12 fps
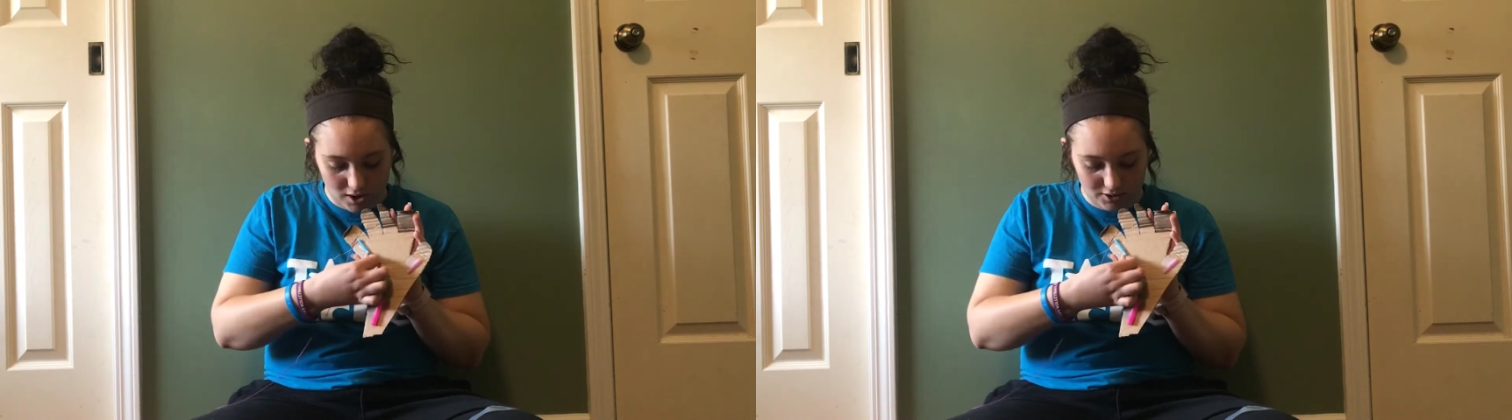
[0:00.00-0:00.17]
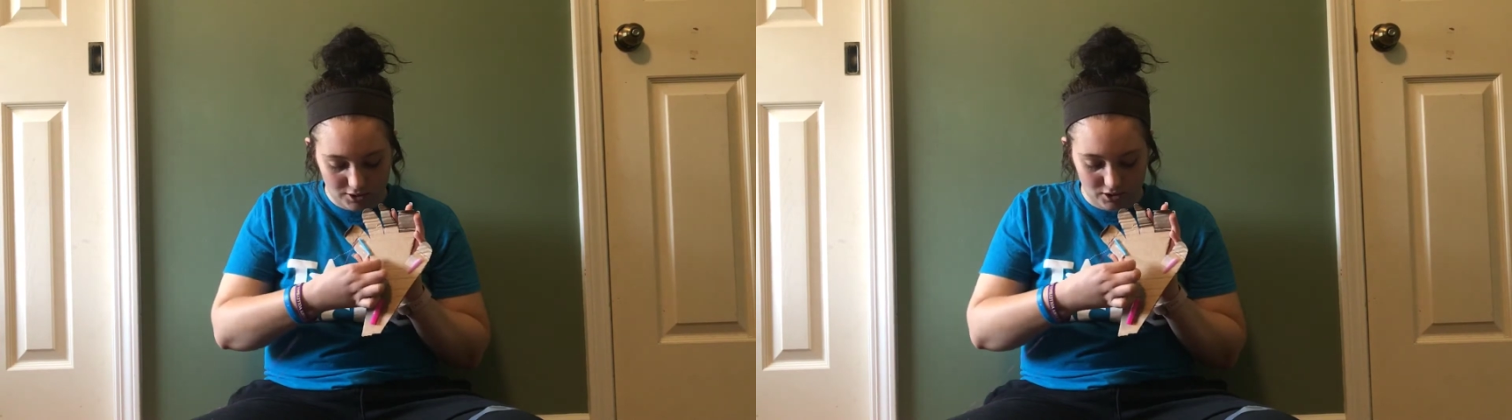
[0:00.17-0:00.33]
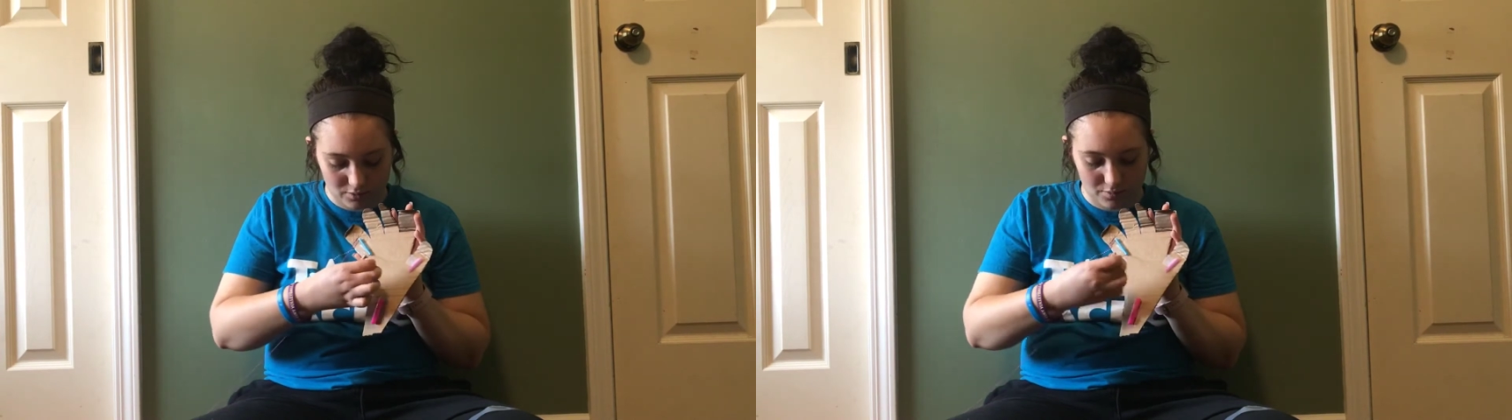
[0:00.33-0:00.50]
And
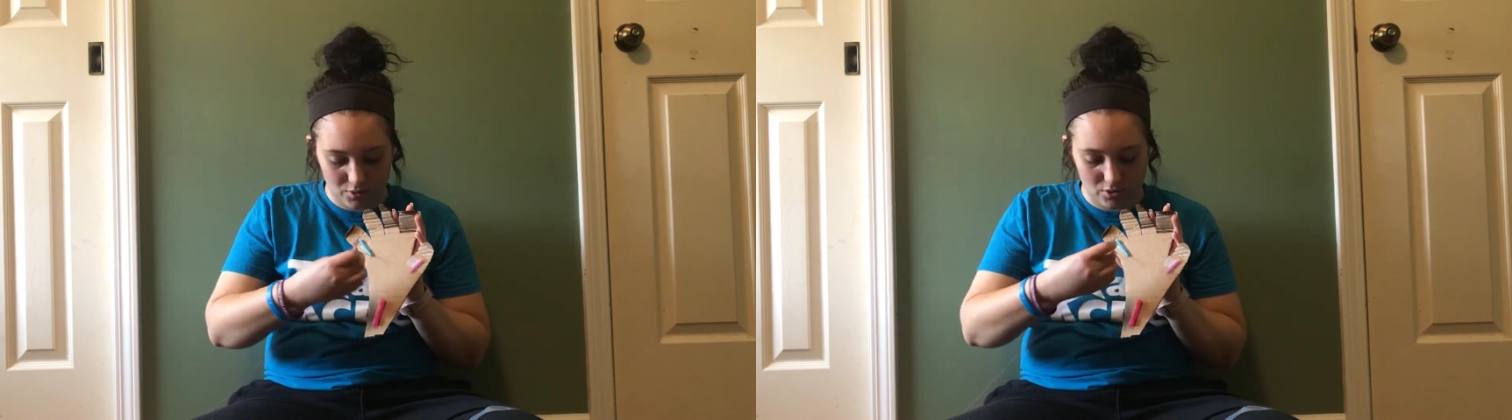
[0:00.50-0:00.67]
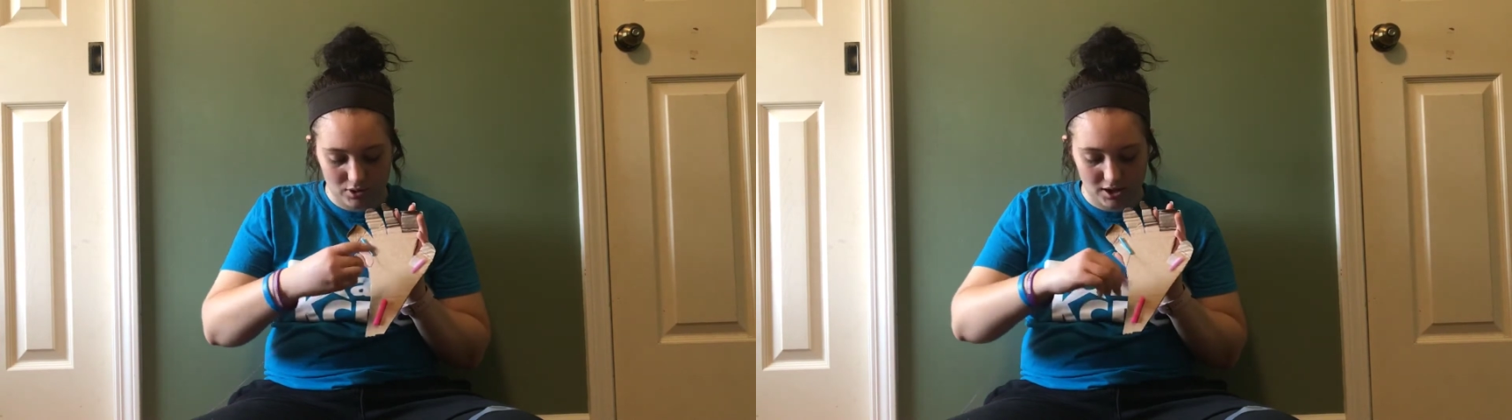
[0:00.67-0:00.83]
you're going to pull it